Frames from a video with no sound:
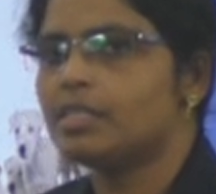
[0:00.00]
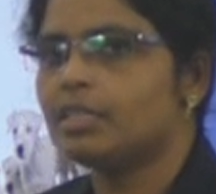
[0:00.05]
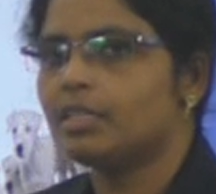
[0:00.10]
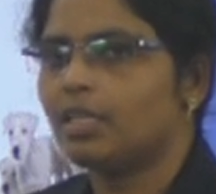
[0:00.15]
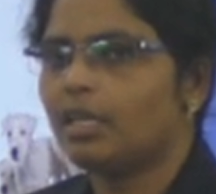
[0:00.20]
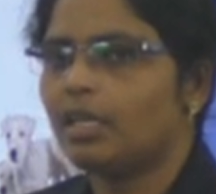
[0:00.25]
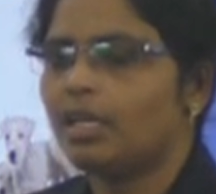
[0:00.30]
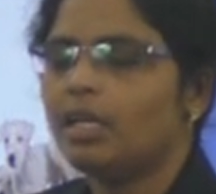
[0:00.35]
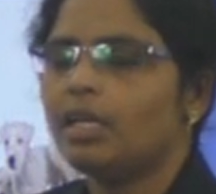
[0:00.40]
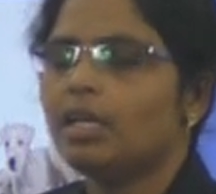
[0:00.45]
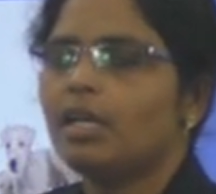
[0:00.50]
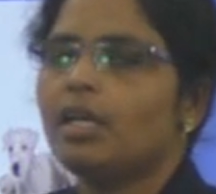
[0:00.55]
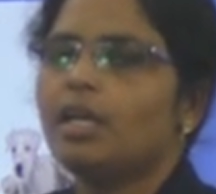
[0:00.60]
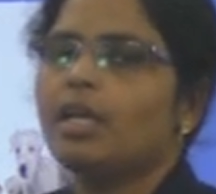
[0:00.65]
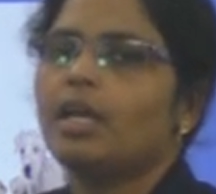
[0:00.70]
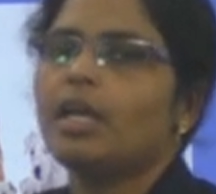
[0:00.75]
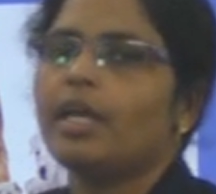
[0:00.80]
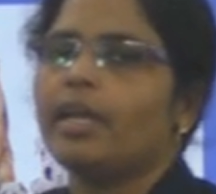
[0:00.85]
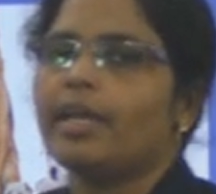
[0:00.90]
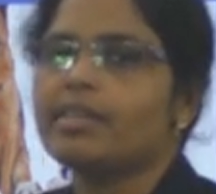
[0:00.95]
in the
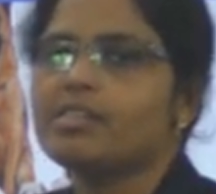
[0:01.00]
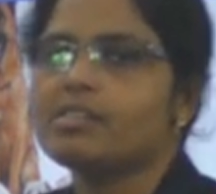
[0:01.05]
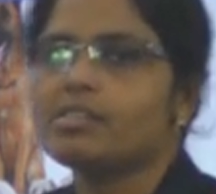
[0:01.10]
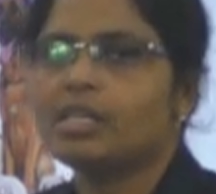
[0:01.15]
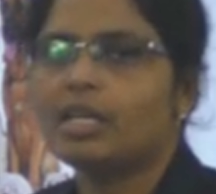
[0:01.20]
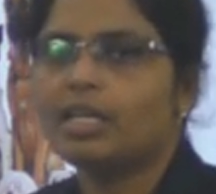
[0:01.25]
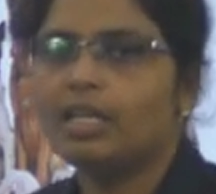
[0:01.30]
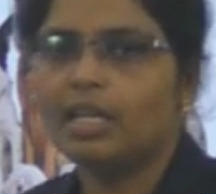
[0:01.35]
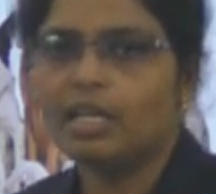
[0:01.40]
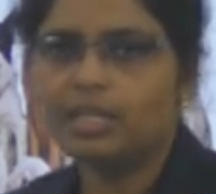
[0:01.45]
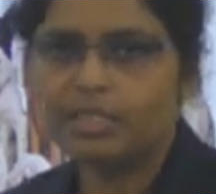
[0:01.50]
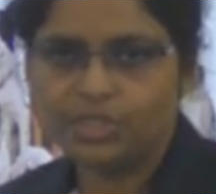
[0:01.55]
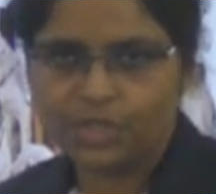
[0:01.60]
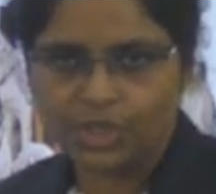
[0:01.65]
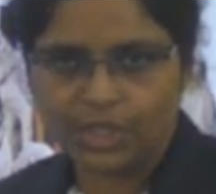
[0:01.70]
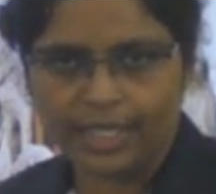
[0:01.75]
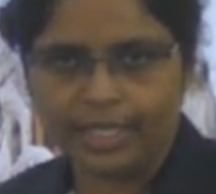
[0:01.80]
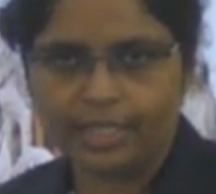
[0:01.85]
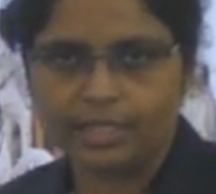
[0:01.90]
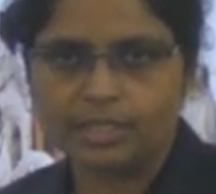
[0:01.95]
external
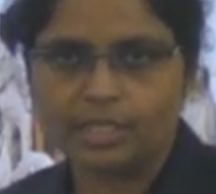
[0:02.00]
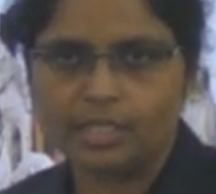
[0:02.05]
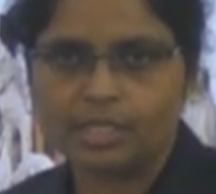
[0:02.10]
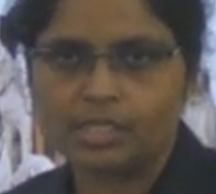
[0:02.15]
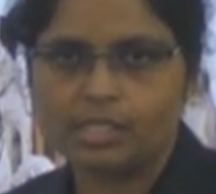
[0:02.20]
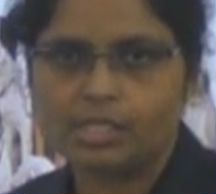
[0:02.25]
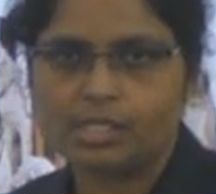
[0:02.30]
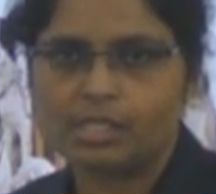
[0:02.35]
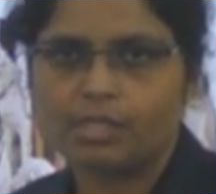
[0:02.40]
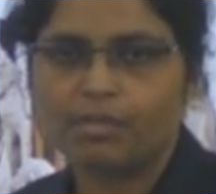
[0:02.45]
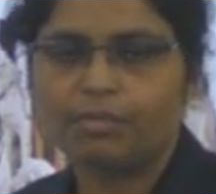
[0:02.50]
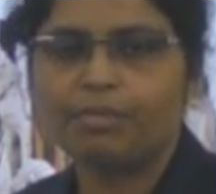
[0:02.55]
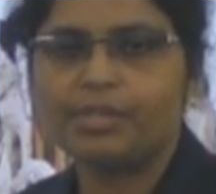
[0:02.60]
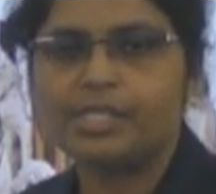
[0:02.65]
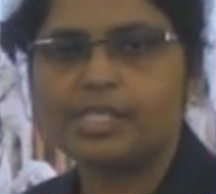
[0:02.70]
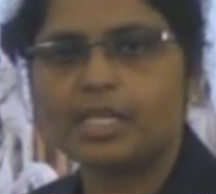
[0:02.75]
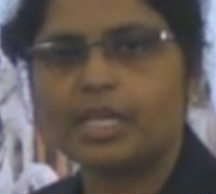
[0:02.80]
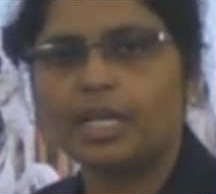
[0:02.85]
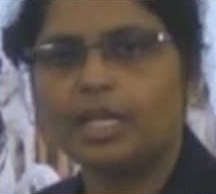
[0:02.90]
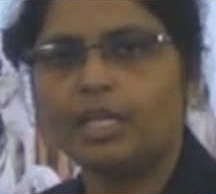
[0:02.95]
changes,
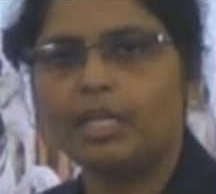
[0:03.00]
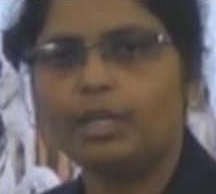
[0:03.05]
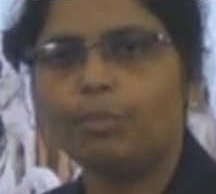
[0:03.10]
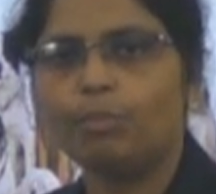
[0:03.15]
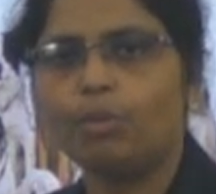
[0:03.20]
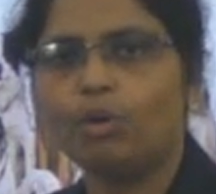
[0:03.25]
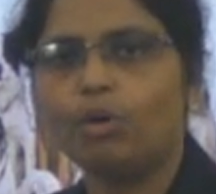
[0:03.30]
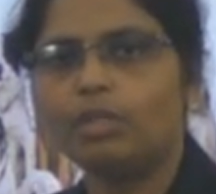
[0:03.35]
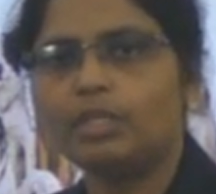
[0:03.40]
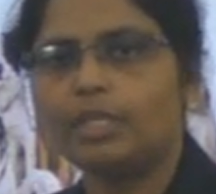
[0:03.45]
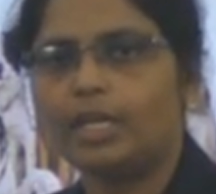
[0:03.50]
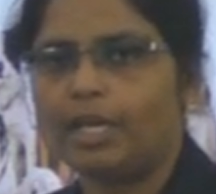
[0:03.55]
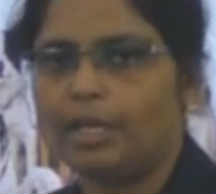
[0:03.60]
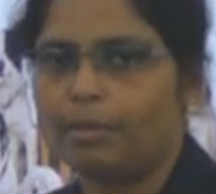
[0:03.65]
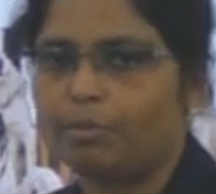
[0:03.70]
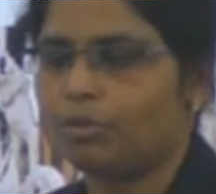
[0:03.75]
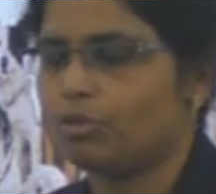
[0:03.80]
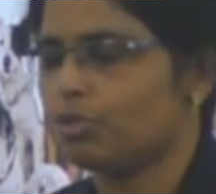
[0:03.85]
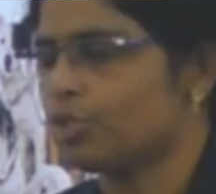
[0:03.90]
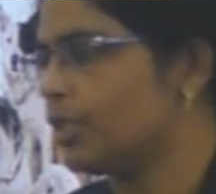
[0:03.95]
physically both
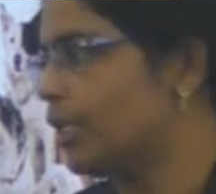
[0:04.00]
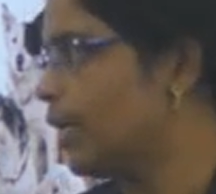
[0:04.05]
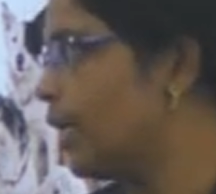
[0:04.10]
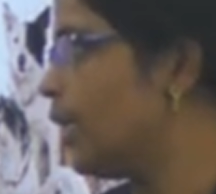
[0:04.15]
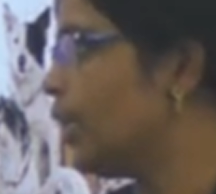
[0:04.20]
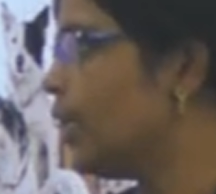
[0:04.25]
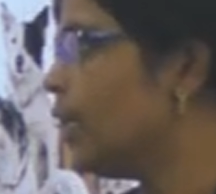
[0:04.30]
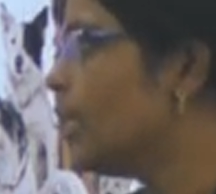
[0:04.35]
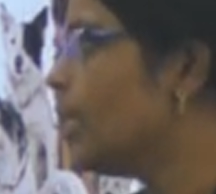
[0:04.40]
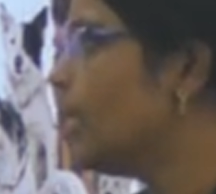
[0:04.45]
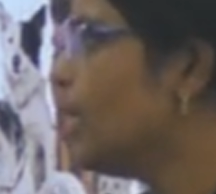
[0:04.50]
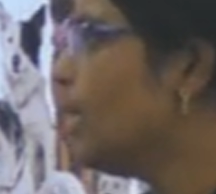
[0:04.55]
emotionally.